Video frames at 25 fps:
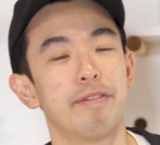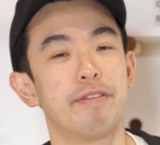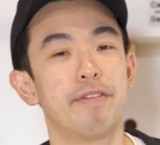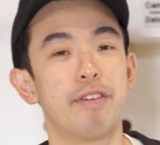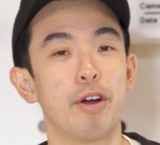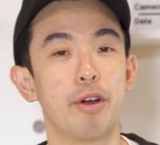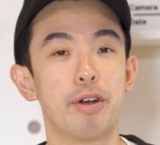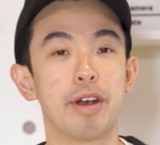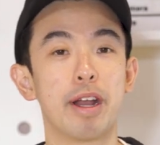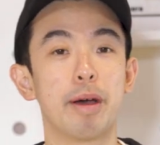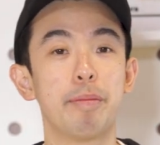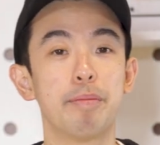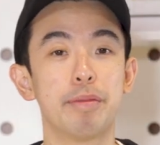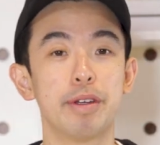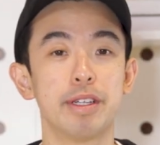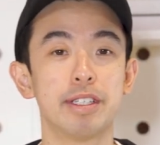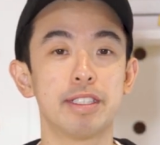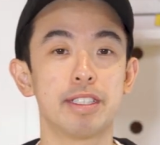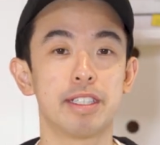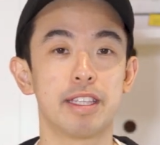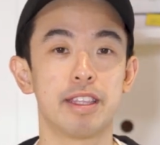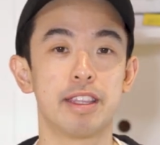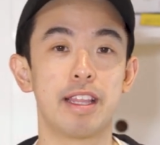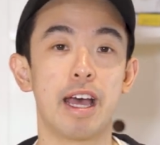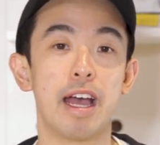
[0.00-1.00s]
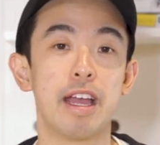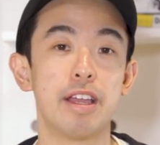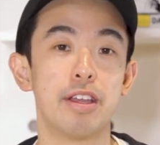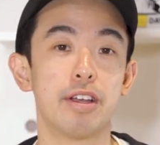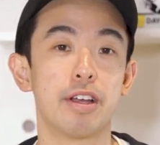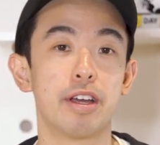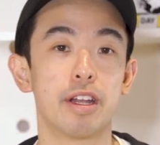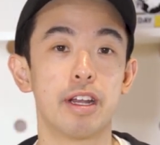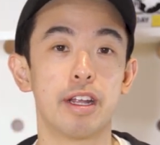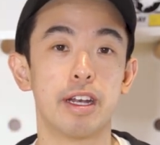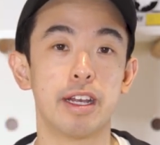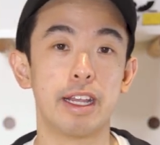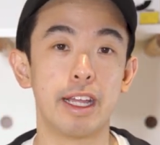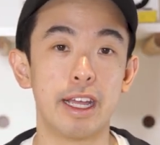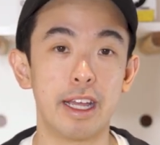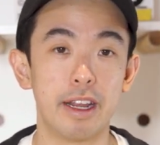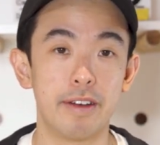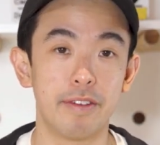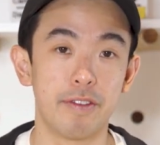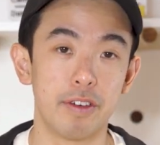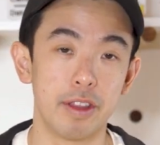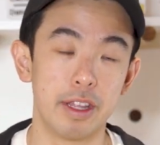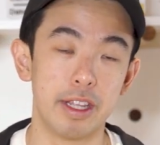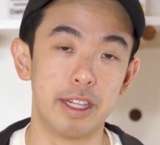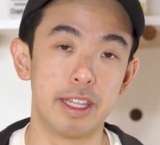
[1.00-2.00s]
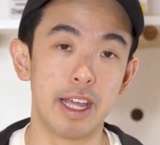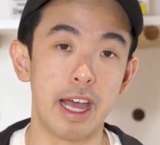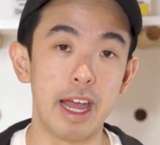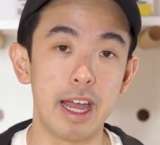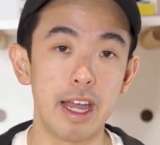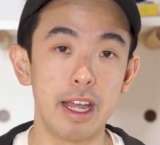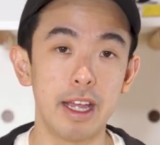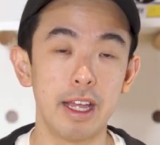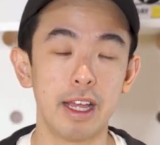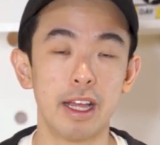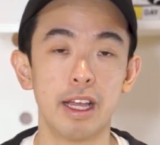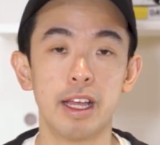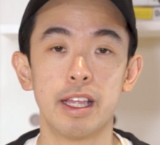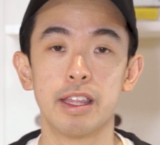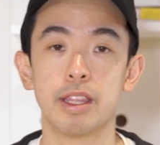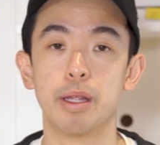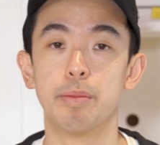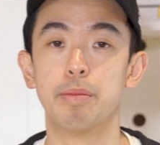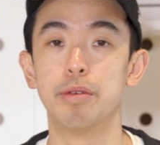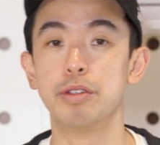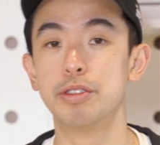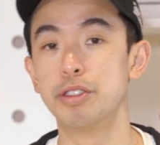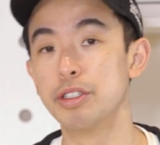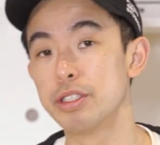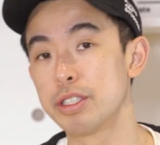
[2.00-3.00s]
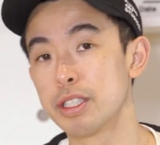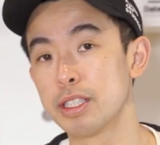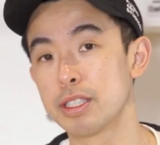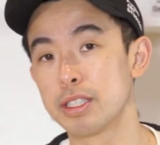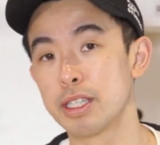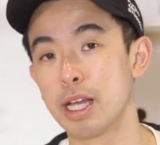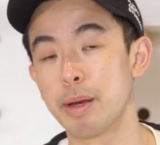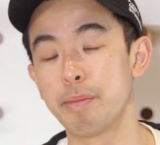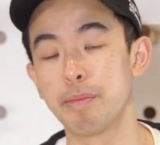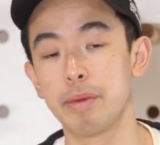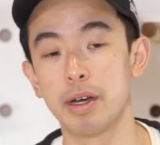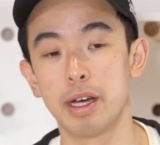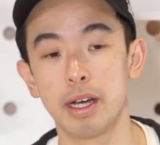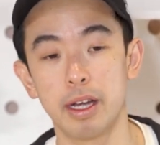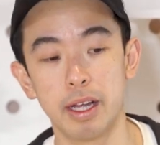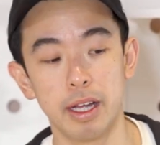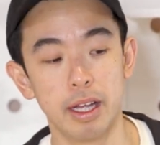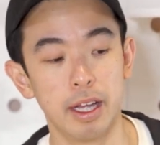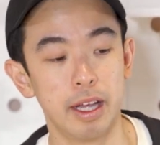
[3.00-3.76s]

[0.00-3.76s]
phone numbers that you're going to need for the day, the producer's number,